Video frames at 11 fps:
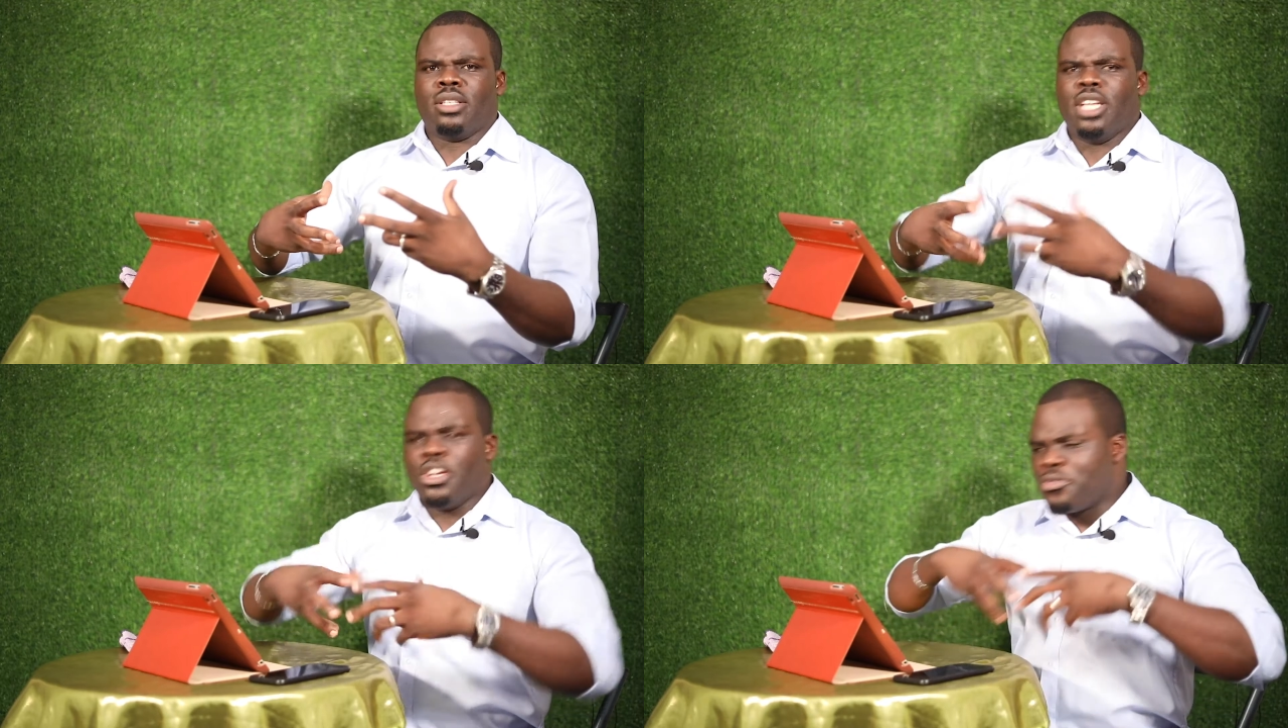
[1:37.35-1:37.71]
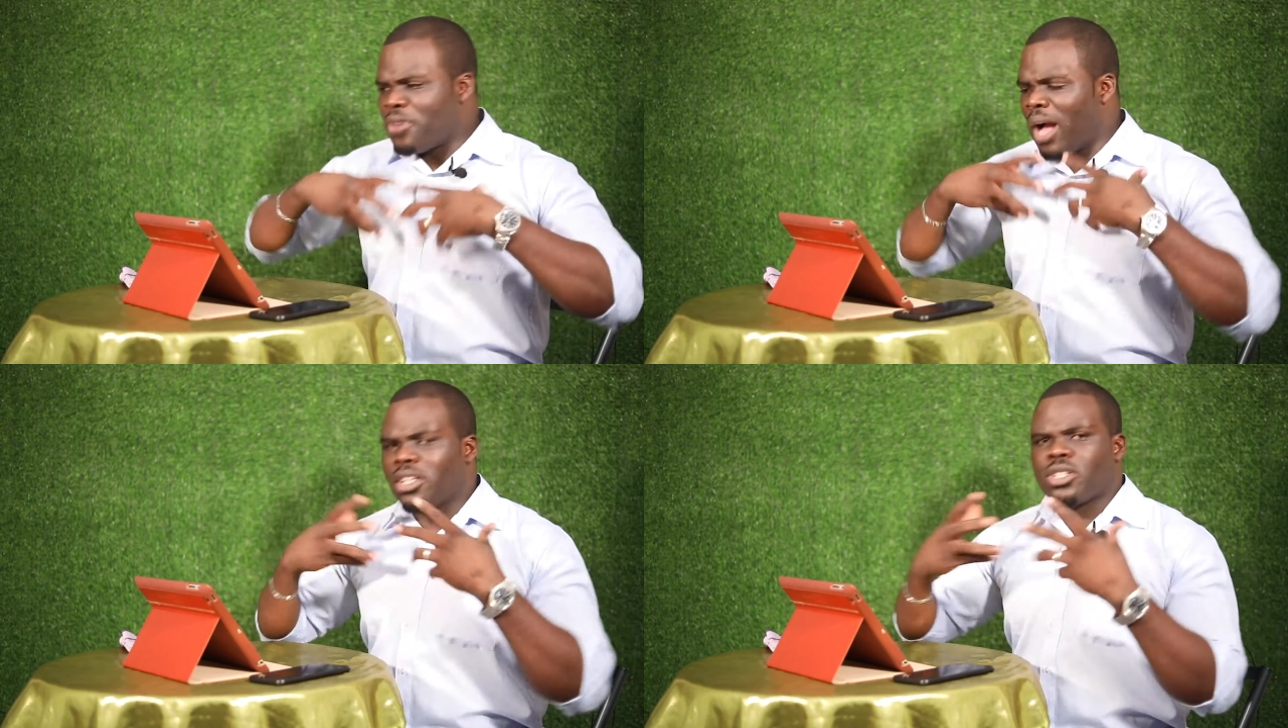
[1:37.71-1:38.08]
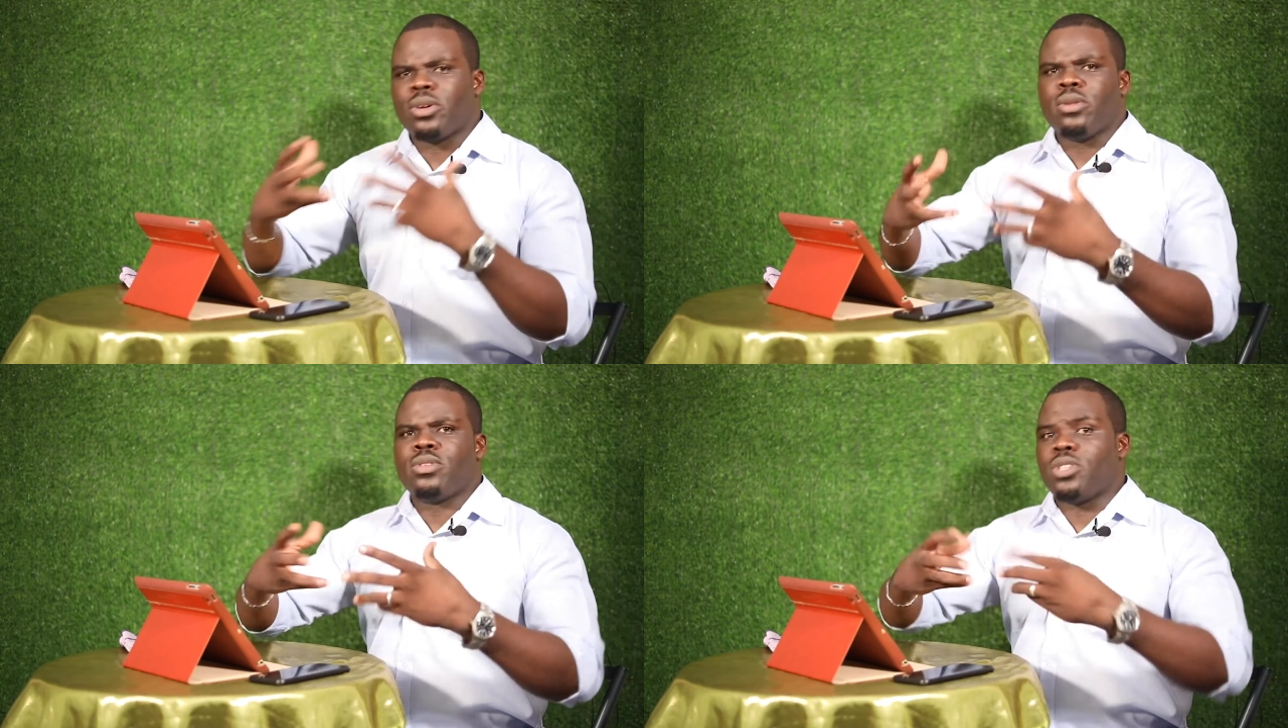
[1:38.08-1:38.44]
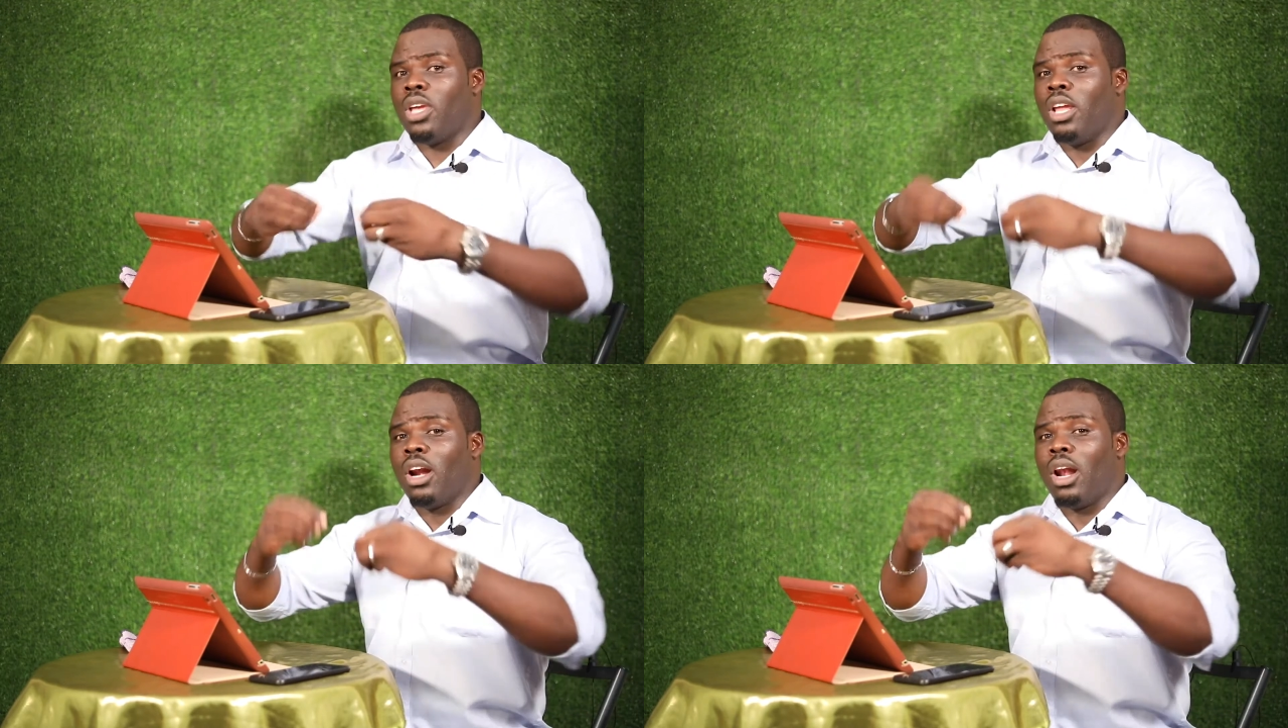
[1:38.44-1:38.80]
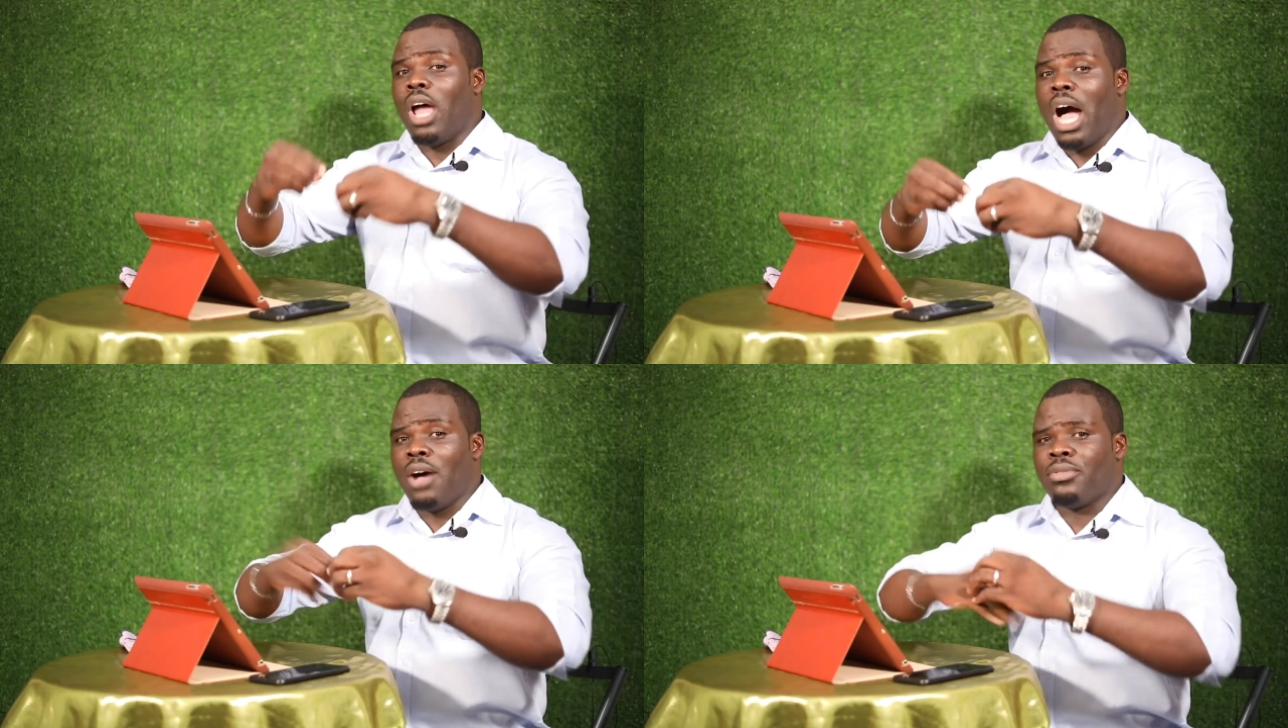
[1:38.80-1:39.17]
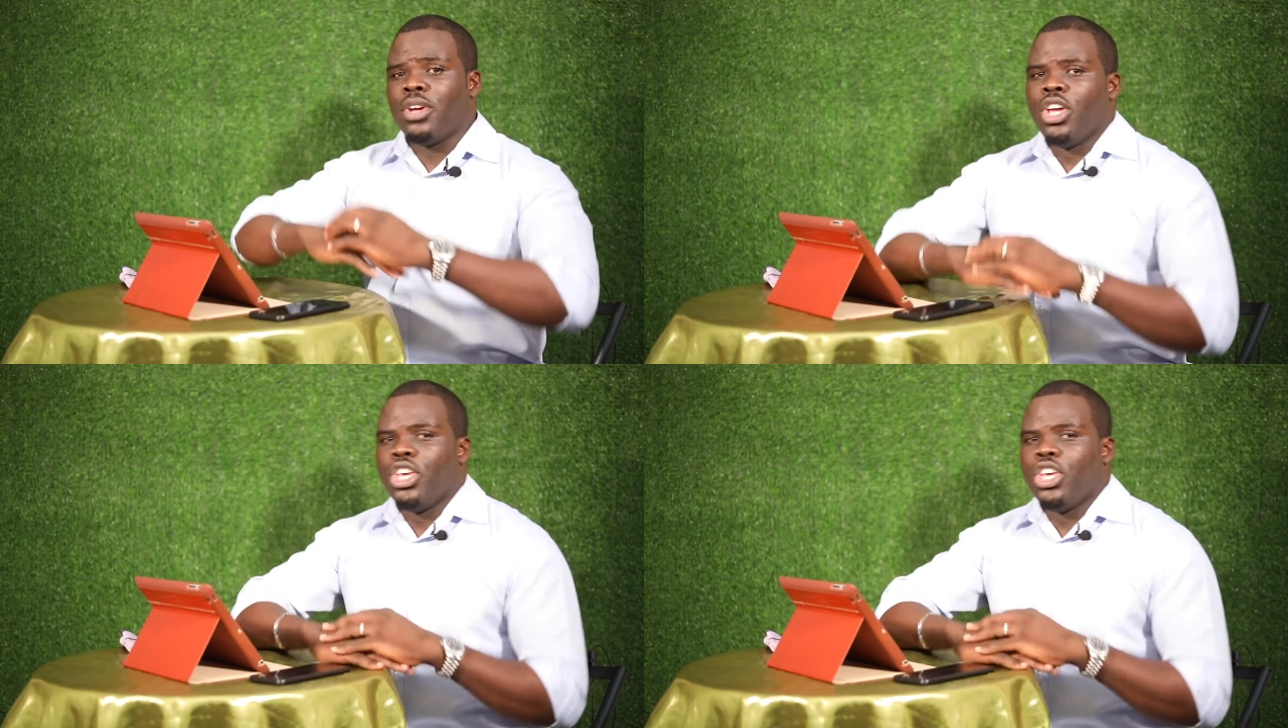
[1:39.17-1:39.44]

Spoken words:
It functions in love.